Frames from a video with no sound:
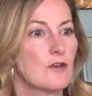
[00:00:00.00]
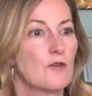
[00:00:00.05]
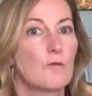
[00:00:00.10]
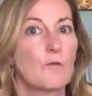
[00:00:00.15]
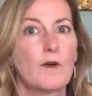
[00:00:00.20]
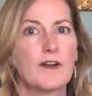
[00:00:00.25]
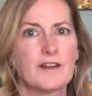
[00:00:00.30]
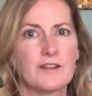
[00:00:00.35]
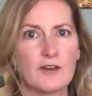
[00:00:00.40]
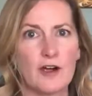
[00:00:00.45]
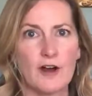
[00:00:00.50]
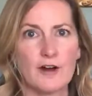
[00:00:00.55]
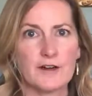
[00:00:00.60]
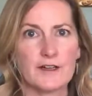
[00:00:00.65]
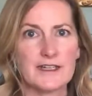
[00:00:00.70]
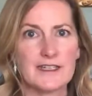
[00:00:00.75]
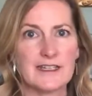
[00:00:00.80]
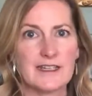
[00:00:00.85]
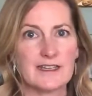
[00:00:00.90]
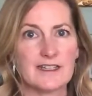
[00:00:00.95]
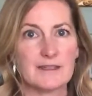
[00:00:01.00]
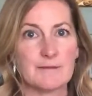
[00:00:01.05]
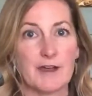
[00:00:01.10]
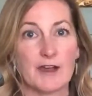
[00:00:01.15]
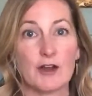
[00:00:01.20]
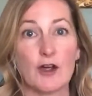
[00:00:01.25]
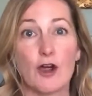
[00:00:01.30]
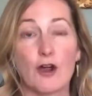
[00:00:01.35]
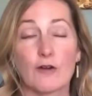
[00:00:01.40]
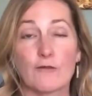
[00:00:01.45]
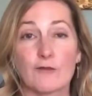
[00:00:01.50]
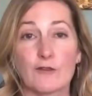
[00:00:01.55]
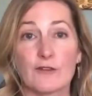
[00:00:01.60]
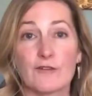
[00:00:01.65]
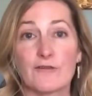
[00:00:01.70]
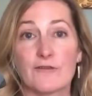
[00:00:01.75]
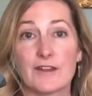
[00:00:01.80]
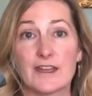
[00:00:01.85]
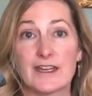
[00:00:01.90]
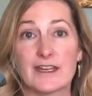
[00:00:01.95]
One of the hardest things about
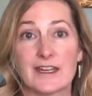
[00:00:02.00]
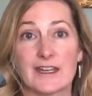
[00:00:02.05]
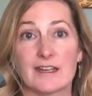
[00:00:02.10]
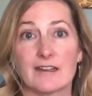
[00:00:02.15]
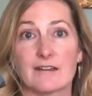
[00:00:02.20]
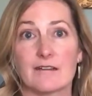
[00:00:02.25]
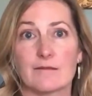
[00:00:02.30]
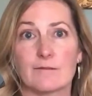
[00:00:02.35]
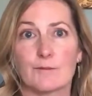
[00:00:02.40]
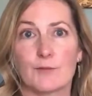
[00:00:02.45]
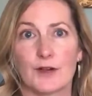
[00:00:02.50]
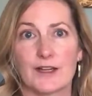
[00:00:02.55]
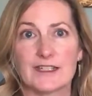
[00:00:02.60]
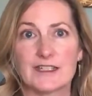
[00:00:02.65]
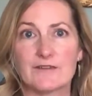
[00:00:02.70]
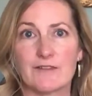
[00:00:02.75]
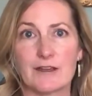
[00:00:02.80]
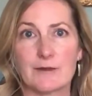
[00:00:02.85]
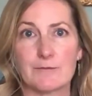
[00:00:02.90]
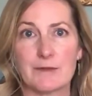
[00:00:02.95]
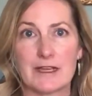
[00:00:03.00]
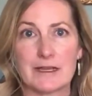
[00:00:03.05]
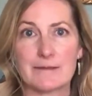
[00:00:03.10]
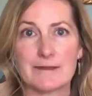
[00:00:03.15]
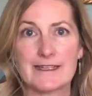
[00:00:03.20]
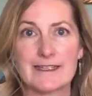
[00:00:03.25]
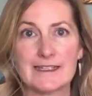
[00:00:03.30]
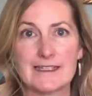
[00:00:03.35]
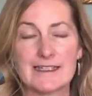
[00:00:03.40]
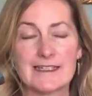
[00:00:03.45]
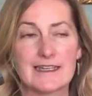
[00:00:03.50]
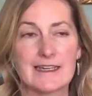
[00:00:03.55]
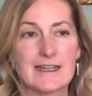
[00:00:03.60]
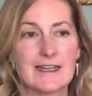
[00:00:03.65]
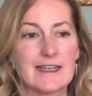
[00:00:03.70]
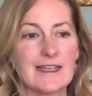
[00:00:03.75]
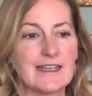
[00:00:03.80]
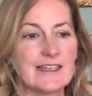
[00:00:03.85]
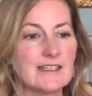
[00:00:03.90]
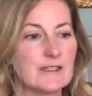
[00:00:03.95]
overfeeding breastfed babies
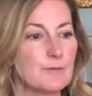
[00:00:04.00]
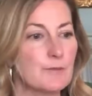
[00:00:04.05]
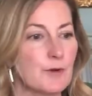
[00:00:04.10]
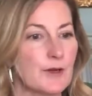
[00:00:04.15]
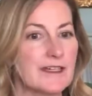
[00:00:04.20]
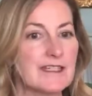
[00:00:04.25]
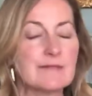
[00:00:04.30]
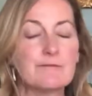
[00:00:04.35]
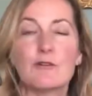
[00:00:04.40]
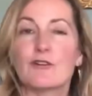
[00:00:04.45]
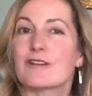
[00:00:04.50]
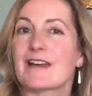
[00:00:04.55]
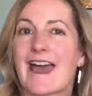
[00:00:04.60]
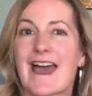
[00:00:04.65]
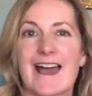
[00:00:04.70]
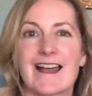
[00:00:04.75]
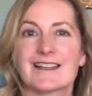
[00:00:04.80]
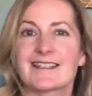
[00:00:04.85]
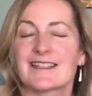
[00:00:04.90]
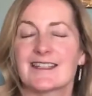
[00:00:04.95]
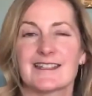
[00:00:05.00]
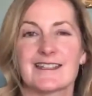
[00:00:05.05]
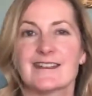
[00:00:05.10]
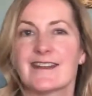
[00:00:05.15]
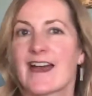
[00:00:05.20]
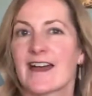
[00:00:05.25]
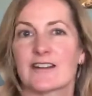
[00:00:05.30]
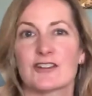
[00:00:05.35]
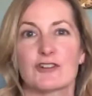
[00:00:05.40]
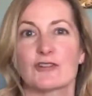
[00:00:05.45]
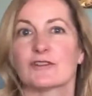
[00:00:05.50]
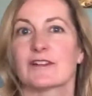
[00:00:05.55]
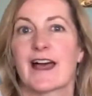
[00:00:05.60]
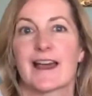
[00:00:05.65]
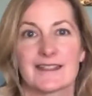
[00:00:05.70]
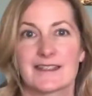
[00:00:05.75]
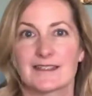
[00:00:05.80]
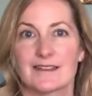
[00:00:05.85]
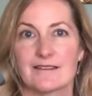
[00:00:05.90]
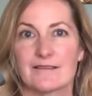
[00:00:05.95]
is breast milk acts as a natural
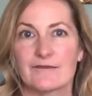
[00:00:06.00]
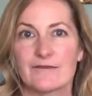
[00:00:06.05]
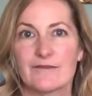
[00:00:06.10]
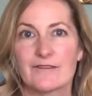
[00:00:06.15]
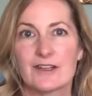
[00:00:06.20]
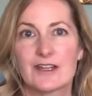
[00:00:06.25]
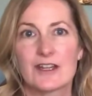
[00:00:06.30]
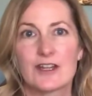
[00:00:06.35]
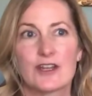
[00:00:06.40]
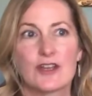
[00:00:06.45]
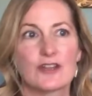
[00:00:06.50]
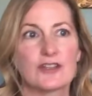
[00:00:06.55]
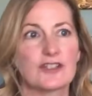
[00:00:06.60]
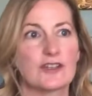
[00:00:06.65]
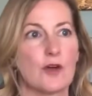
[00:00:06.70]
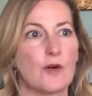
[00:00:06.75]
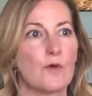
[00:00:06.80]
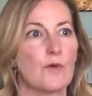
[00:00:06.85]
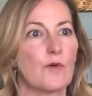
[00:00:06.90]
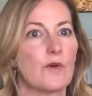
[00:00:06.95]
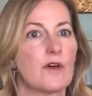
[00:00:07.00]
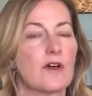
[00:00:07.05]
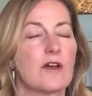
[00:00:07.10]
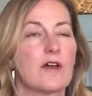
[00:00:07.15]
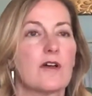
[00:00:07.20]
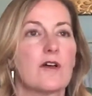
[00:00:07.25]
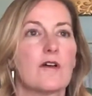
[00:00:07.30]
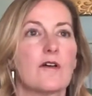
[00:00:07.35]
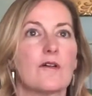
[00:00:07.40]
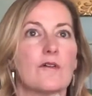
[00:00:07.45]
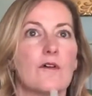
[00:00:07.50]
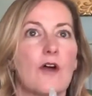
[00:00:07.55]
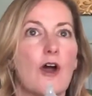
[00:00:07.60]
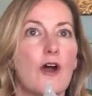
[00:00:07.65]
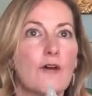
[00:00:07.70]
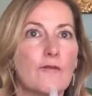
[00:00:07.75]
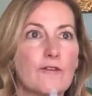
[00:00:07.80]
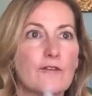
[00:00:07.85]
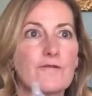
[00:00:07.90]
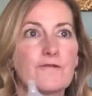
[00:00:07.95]
laxative. So
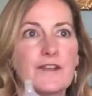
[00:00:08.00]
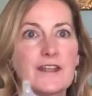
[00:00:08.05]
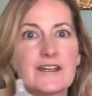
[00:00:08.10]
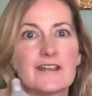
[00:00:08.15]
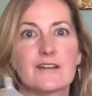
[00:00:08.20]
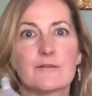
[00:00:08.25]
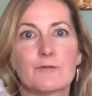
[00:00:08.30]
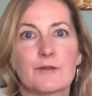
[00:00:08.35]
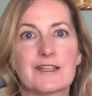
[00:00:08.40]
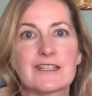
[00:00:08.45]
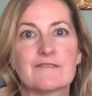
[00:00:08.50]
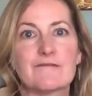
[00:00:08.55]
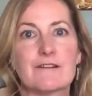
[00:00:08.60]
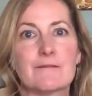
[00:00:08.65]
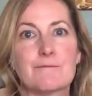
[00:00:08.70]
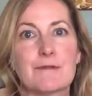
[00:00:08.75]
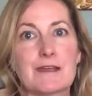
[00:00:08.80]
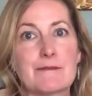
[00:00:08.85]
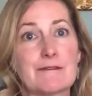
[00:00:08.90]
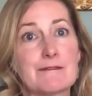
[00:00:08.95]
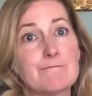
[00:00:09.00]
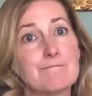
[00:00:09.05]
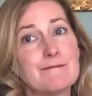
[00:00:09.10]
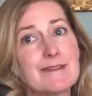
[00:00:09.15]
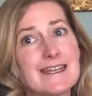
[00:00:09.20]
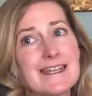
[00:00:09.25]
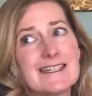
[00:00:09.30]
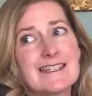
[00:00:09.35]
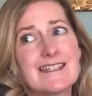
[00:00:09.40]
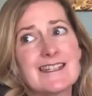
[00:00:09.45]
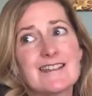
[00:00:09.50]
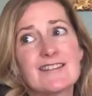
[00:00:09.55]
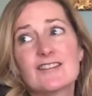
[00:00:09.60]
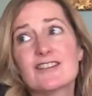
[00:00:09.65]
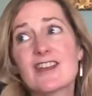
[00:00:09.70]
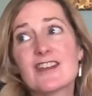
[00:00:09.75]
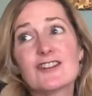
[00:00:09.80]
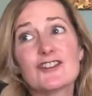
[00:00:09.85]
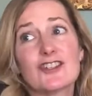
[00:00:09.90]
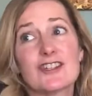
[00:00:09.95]
overfeeding a breastfed baby means
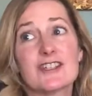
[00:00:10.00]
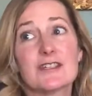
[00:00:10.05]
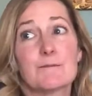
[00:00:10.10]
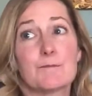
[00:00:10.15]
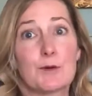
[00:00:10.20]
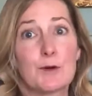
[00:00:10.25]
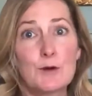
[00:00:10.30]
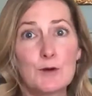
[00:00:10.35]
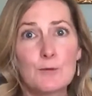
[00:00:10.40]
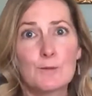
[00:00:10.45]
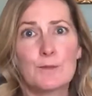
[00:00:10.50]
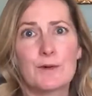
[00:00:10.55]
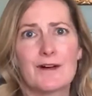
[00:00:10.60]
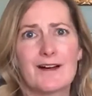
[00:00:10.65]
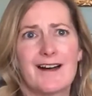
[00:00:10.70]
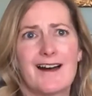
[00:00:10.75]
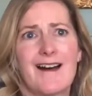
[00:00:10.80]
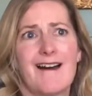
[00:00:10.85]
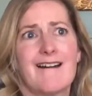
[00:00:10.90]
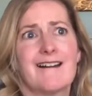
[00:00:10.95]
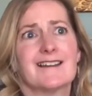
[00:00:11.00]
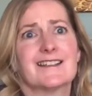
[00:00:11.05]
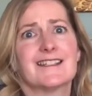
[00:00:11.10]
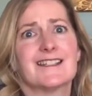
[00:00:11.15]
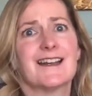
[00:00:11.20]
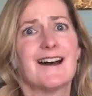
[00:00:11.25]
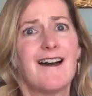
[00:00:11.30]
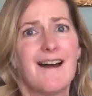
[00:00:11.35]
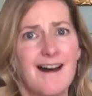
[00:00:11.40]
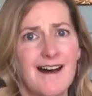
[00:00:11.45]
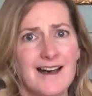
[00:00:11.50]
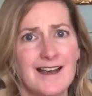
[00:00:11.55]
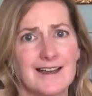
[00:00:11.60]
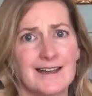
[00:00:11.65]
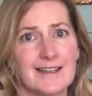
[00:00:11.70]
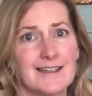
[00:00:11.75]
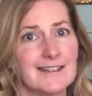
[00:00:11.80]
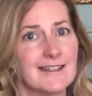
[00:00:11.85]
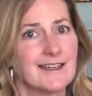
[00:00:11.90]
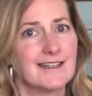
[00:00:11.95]
they just poop a ton.
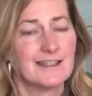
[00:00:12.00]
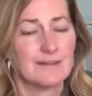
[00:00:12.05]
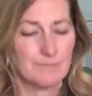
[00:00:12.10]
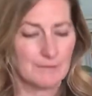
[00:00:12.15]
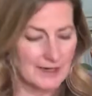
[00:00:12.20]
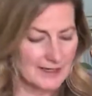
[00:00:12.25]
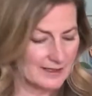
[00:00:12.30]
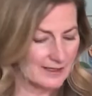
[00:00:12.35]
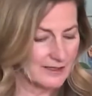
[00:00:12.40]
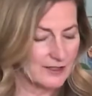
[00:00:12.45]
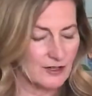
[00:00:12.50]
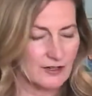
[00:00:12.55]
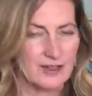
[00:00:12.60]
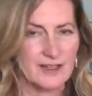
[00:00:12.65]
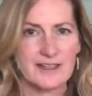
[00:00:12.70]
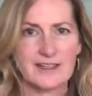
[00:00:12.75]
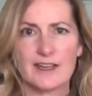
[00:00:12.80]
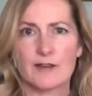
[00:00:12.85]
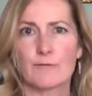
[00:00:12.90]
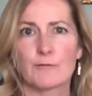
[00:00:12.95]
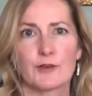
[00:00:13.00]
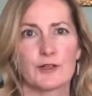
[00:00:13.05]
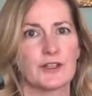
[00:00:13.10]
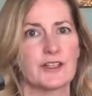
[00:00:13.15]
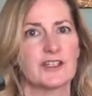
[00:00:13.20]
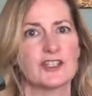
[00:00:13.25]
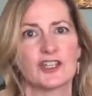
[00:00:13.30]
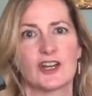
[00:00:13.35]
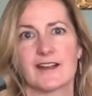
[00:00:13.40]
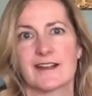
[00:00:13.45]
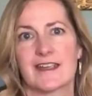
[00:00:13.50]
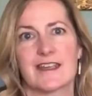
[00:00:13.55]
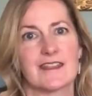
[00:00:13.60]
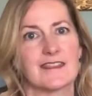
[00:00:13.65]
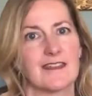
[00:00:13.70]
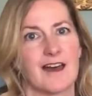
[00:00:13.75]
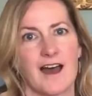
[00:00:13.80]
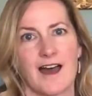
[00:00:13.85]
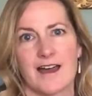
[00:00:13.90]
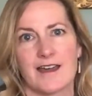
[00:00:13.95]
It doesn't mean that they're going to get really chunky
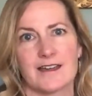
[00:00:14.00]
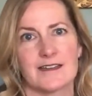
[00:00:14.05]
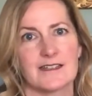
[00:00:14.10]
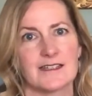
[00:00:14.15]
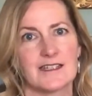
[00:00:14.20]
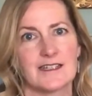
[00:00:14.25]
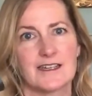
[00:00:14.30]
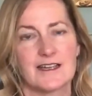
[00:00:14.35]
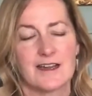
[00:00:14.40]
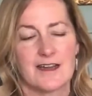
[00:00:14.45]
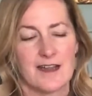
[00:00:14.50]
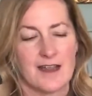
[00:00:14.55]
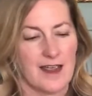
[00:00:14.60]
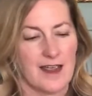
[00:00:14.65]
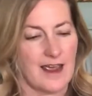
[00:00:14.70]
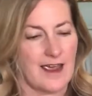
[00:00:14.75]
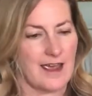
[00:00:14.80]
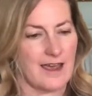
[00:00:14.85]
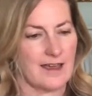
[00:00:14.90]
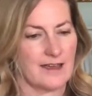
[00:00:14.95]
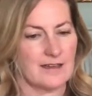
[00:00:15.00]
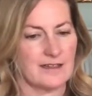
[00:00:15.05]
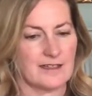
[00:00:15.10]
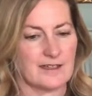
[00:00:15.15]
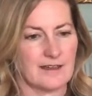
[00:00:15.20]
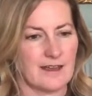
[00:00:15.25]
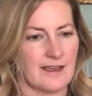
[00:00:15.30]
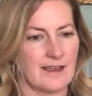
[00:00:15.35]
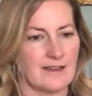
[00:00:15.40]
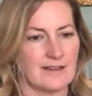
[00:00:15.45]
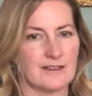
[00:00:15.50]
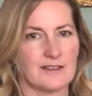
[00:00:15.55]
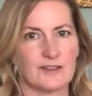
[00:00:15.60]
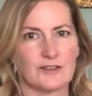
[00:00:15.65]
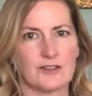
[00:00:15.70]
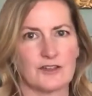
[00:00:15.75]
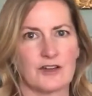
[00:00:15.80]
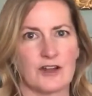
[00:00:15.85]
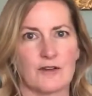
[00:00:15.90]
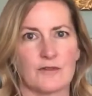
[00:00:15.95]
thighs and
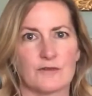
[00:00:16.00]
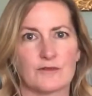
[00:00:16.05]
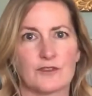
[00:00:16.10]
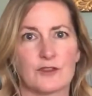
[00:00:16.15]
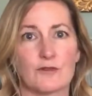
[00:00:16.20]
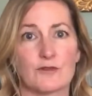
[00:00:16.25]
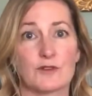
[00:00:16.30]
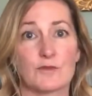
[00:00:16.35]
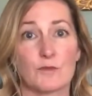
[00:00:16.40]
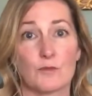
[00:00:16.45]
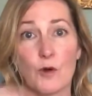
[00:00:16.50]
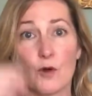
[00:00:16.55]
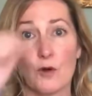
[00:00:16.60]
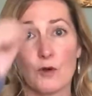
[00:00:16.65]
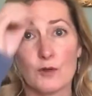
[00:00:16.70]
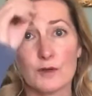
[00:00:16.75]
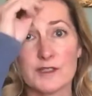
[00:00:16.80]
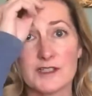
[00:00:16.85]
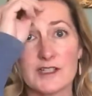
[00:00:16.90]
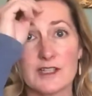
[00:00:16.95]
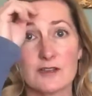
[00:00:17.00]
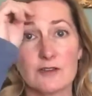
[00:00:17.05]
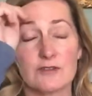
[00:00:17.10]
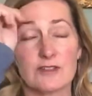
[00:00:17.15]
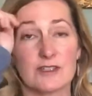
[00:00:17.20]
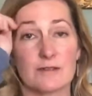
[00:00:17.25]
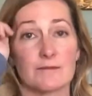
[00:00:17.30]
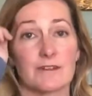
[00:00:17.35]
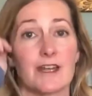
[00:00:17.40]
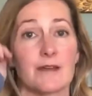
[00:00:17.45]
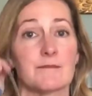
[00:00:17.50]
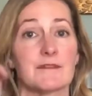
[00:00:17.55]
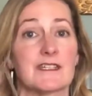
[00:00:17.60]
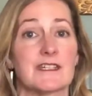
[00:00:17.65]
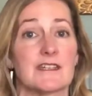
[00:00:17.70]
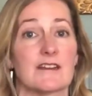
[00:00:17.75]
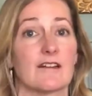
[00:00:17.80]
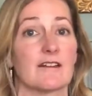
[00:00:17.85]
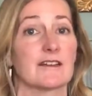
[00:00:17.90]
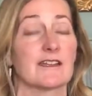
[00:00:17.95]
you know, those rolls that you sometimes
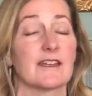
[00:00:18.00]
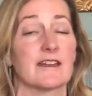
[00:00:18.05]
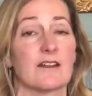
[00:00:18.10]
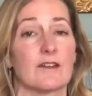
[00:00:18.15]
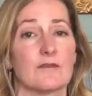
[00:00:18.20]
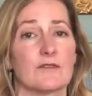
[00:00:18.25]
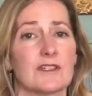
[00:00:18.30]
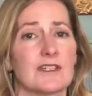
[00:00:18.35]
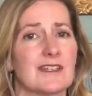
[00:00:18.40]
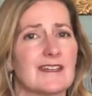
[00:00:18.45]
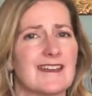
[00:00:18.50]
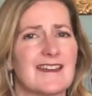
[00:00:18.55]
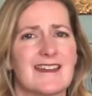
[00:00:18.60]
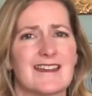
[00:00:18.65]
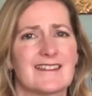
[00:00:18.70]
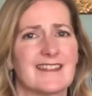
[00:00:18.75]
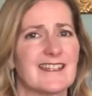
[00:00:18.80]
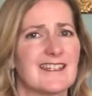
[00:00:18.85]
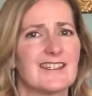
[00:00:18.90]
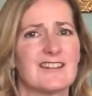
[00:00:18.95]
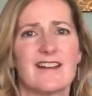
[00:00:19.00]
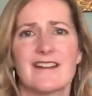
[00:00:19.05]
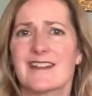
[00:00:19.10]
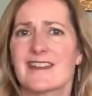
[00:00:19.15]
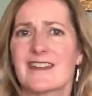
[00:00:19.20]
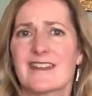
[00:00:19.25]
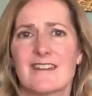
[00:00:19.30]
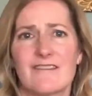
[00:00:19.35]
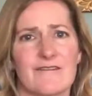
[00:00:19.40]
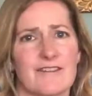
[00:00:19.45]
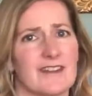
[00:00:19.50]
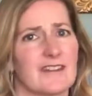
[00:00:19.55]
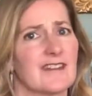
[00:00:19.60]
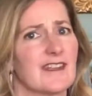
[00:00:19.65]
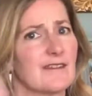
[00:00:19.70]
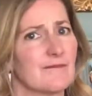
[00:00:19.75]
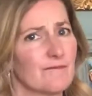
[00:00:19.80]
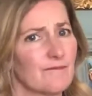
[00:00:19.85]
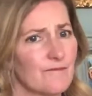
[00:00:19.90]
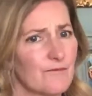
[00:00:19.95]
see on kiddos. That's not a given.
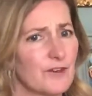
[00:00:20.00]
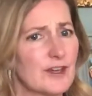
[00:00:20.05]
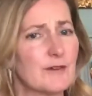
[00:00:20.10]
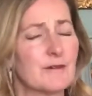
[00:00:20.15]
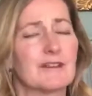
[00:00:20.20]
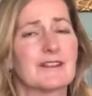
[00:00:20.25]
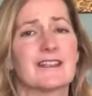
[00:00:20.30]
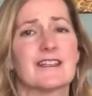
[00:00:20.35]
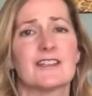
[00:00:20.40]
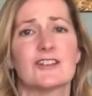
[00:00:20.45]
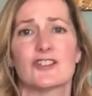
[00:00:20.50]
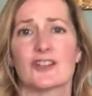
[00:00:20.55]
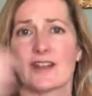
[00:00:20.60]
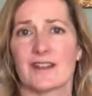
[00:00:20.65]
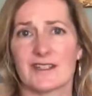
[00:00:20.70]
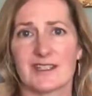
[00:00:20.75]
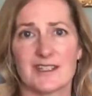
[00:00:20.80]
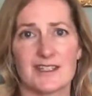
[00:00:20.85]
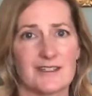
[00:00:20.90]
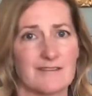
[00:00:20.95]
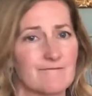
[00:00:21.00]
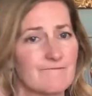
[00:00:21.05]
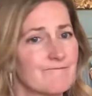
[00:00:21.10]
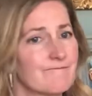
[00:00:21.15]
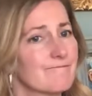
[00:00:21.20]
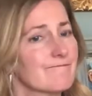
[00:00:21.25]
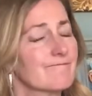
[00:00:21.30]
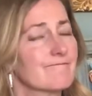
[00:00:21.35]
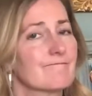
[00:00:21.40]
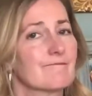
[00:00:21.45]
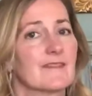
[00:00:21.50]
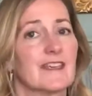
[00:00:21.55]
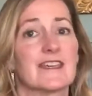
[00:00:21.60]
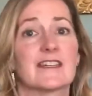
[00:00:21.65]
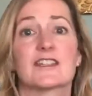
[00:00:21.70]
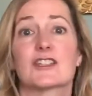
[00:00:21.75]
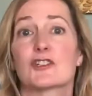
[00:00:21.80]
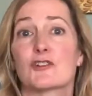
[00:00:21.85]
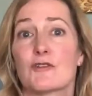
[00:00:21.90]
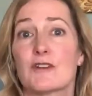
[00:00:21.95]
They frequently just
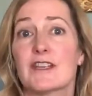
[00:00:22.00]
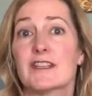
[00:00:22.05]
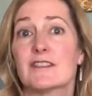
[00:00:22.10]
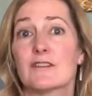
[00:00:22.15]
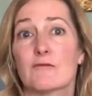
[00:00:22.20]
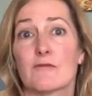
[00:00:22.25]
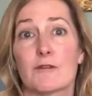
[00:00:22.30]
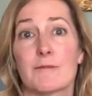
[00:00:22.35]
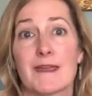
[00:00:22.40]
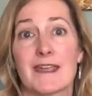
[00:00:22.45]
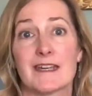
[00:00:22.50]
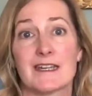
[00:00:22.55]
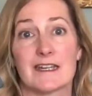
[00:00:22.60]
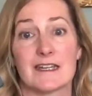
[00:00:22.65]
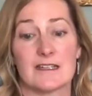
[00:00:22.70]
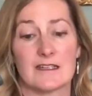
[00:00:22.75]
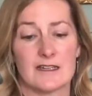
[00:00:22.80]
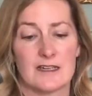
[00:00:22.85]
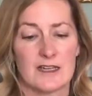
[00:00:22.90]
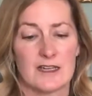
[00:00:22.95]
excrete the remaining.